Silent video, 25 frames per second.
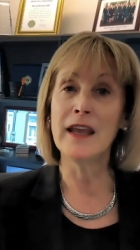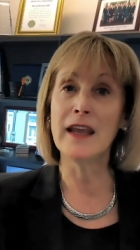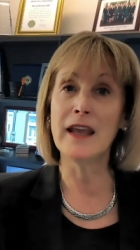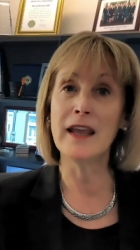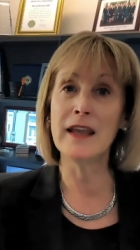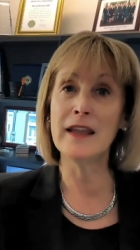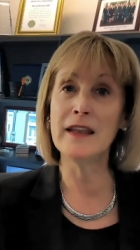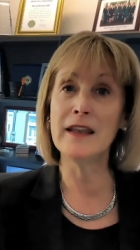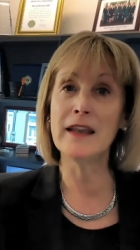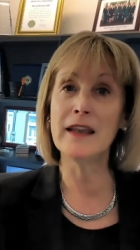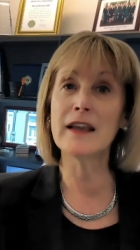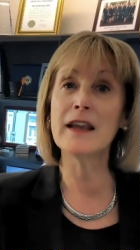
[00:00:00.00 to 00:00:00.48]

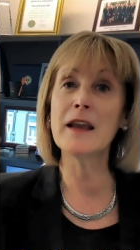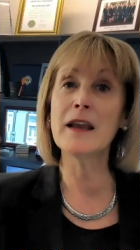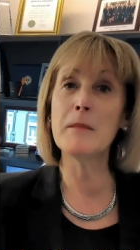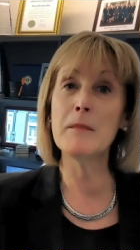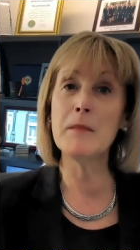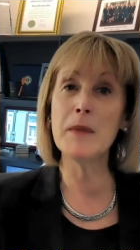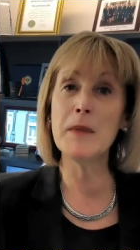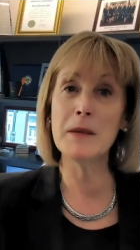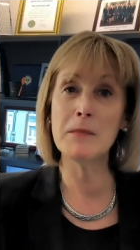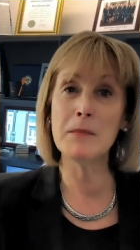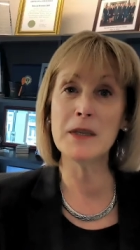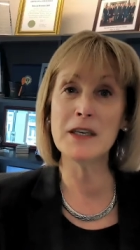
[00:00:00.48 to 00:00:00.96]
and a
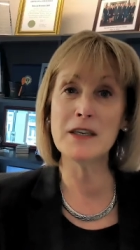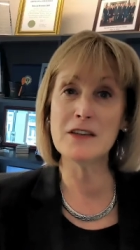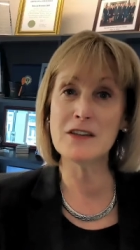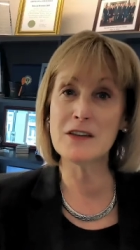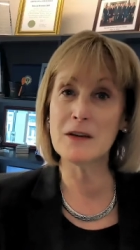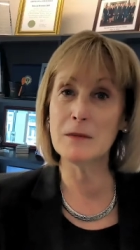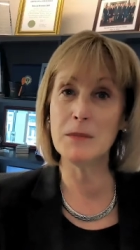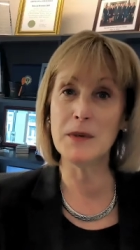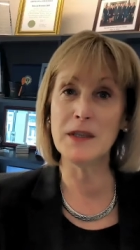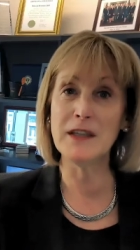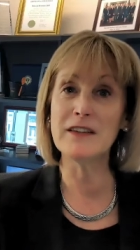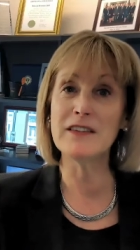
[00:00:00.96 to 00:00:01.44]
commitment to
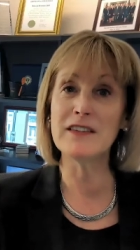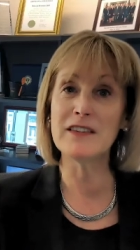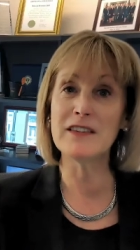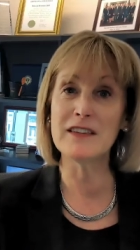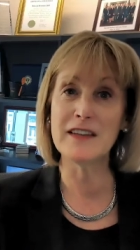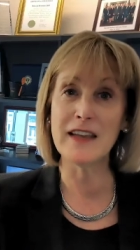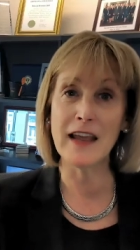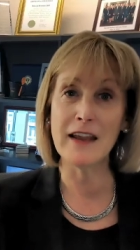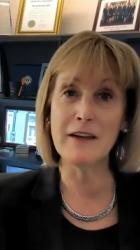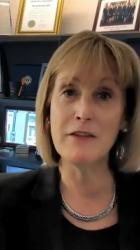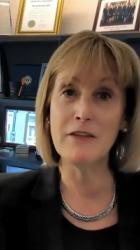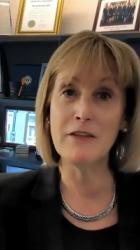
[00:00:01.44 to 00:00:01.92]
be
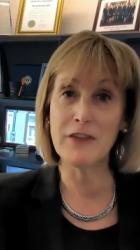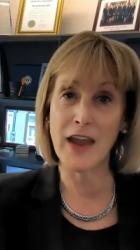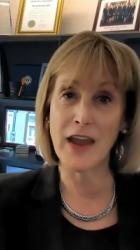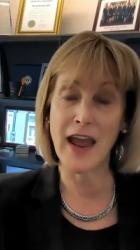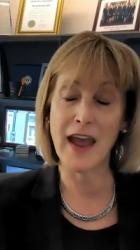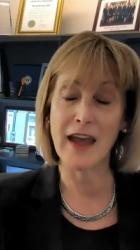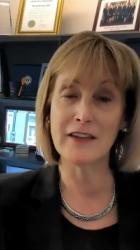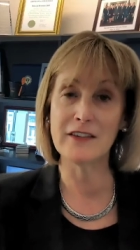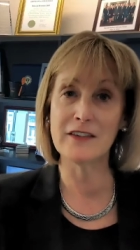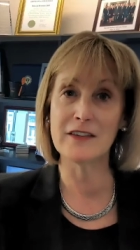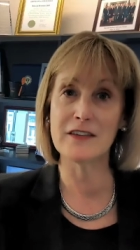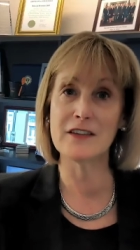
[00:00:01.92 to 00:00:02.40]

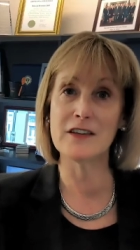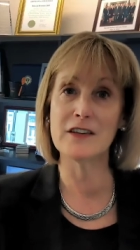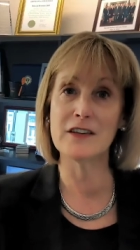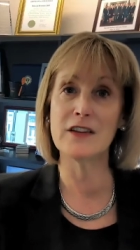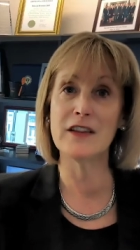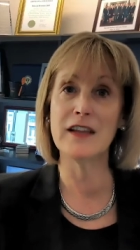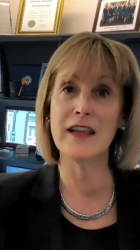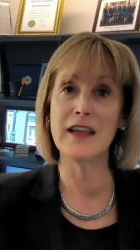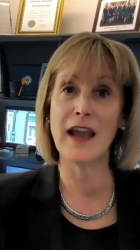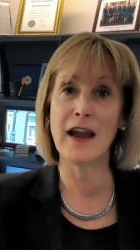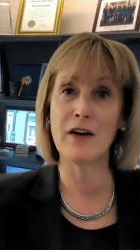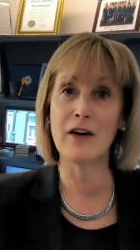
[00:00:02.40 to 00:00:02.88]
steadfast to
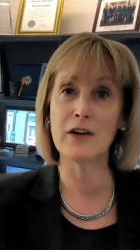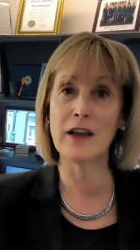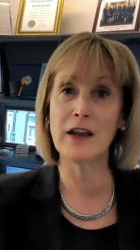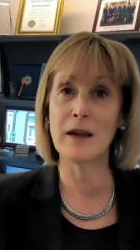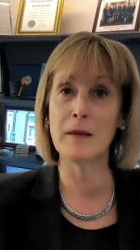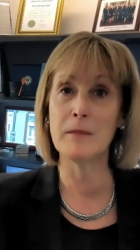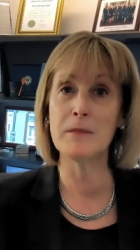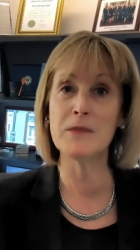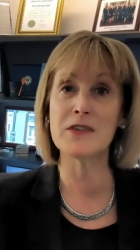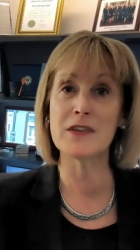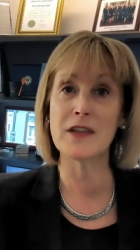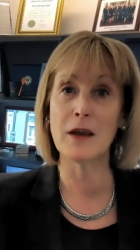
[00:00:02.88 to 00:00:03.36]
the
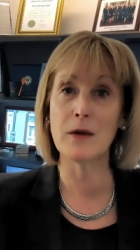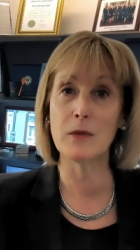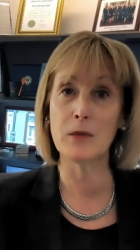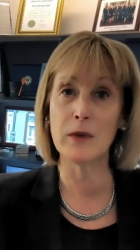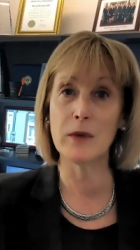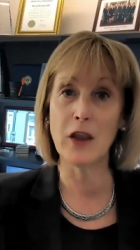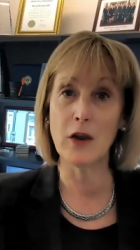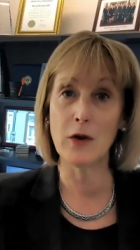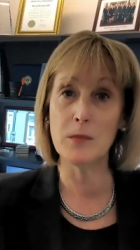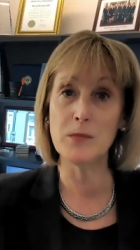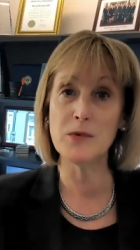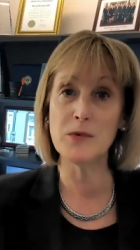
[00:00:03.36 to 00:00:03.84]
outcomes that
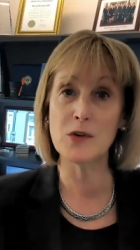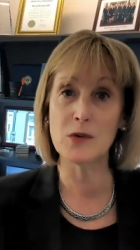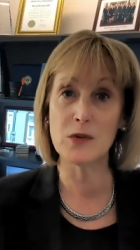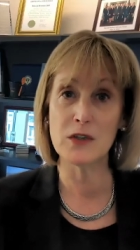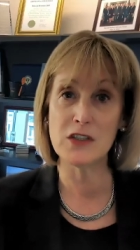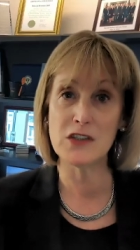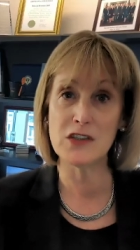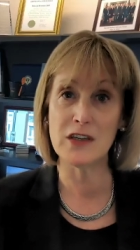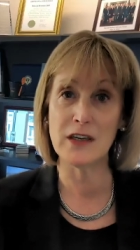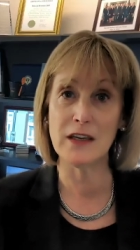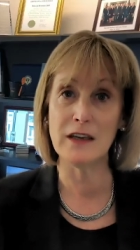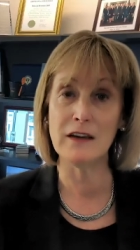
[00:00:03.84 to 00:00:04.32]
we hope to
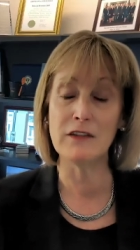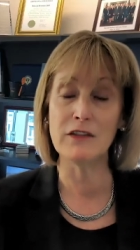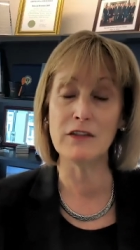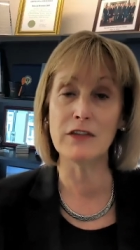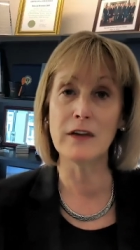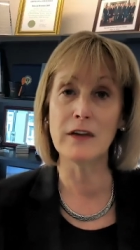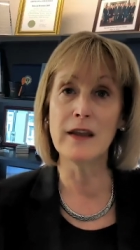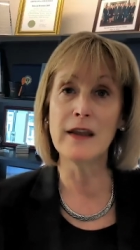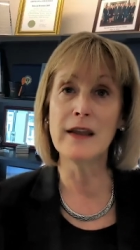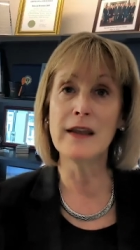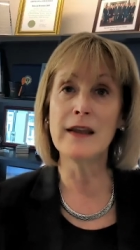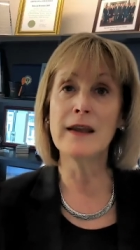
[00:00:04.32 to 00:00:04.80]
achieve.
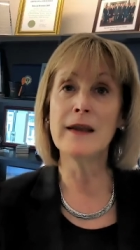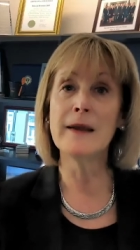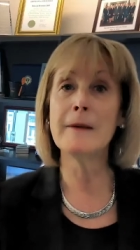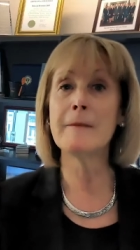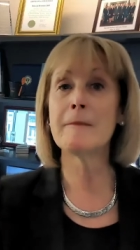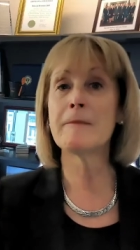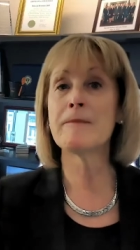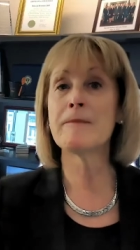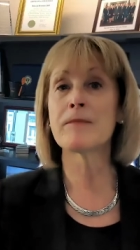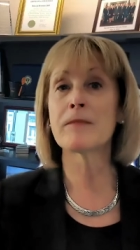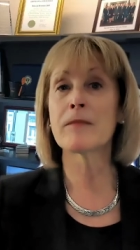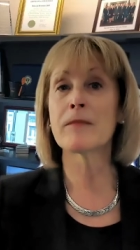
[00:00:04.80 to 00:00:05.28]

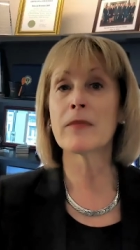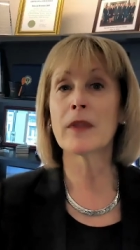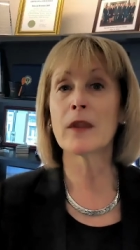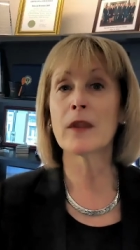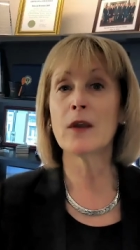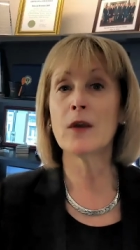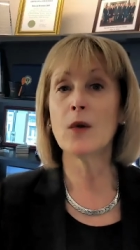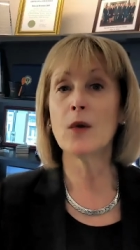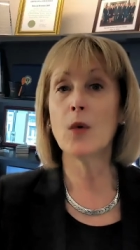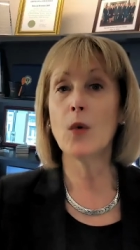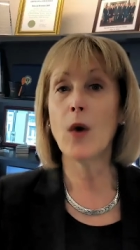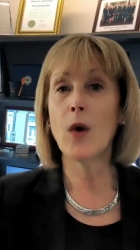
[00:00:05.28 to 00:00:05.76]

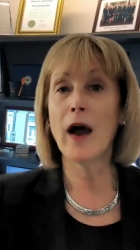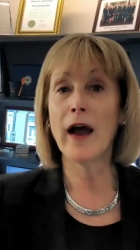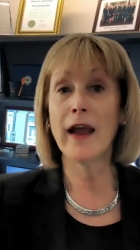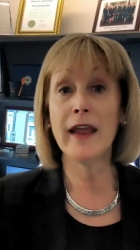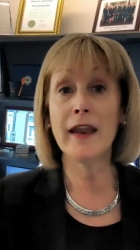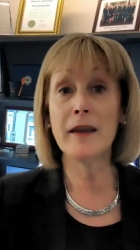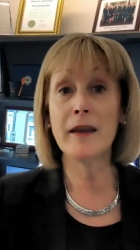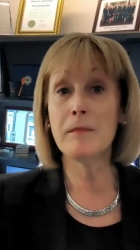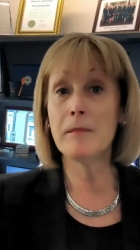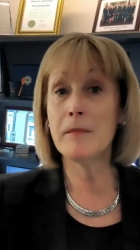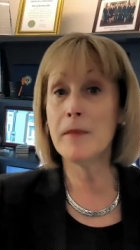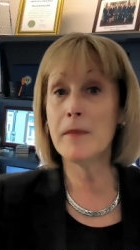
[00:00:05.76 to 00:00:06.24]
I
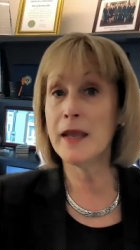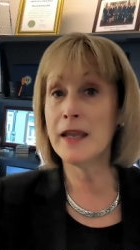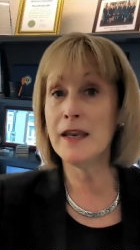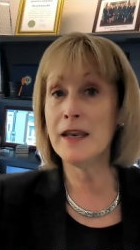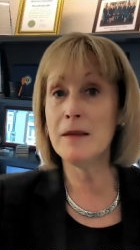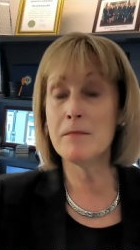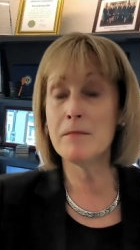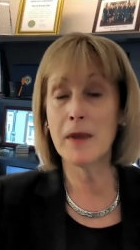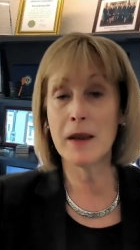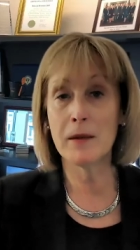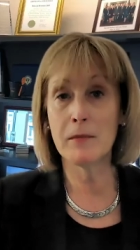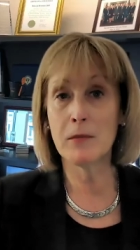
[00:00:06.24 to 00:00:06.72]
had many
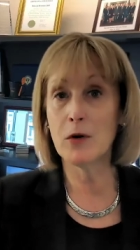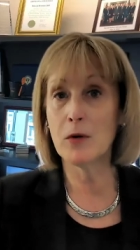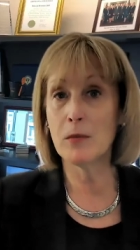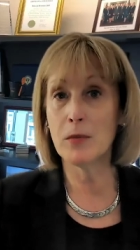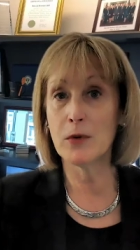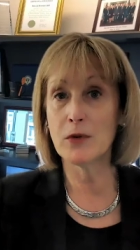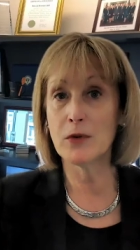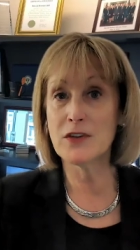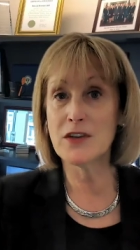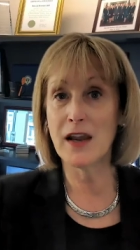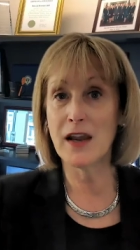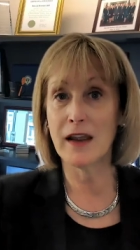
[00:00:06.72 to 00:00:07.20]

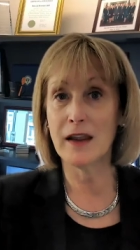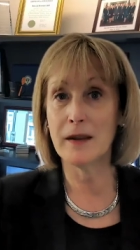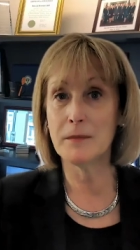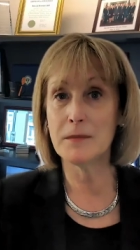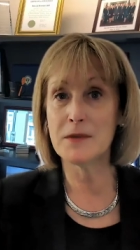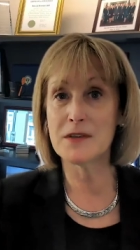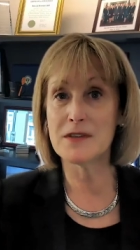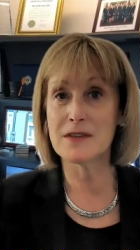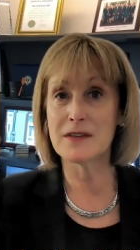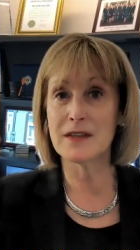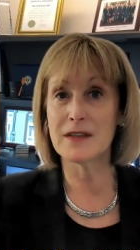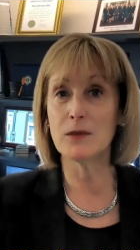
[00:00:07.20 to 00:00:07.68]
memorable
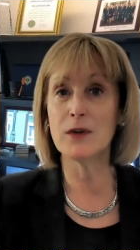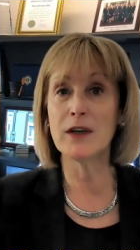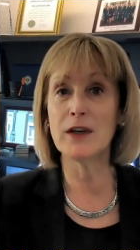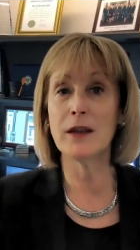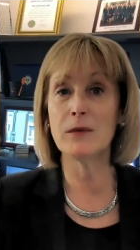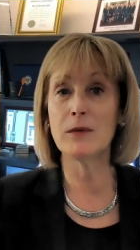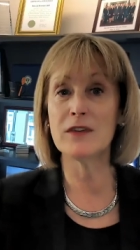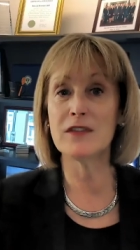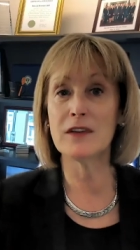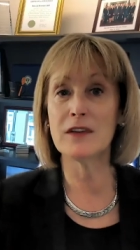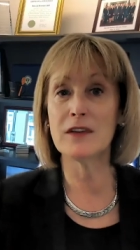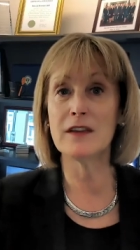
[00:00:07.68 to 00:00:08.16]
times when I
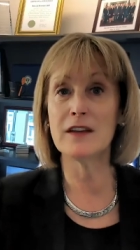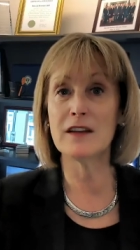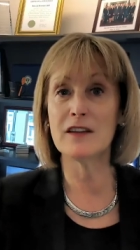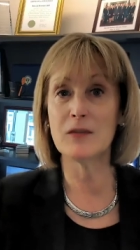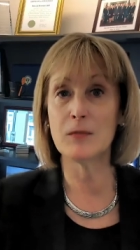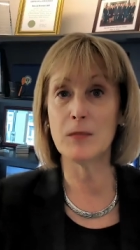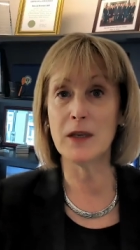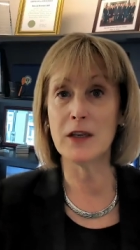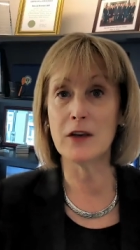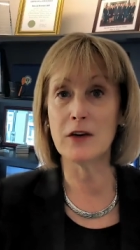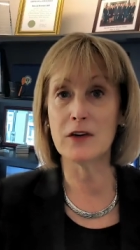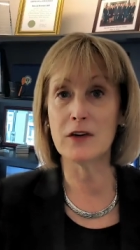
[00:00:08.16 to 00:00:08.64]
was in the
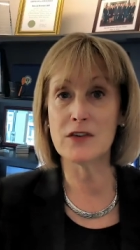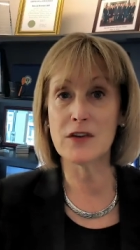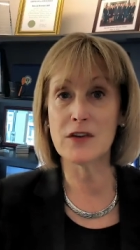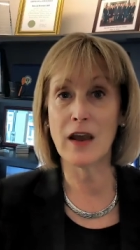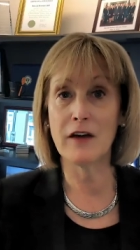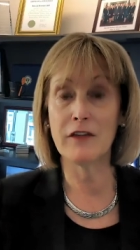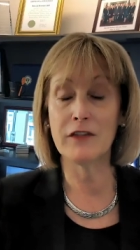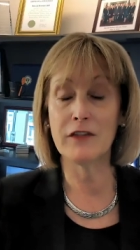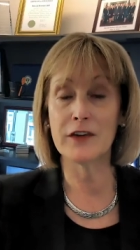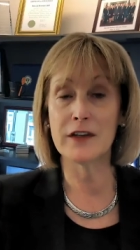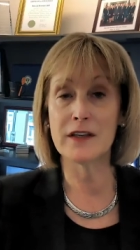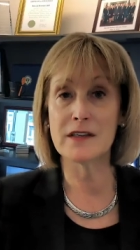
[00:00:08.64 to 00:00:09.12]
speaker's
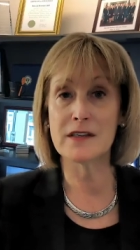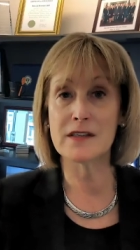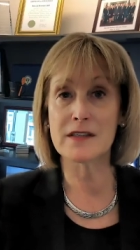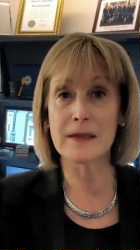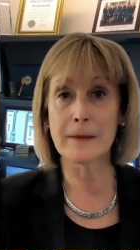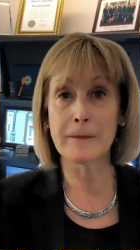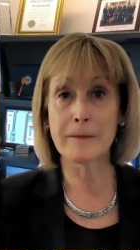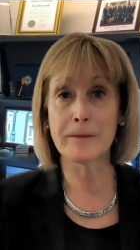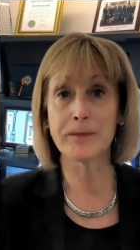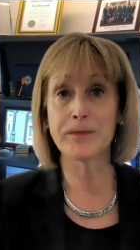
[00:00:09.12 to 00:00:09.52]
office.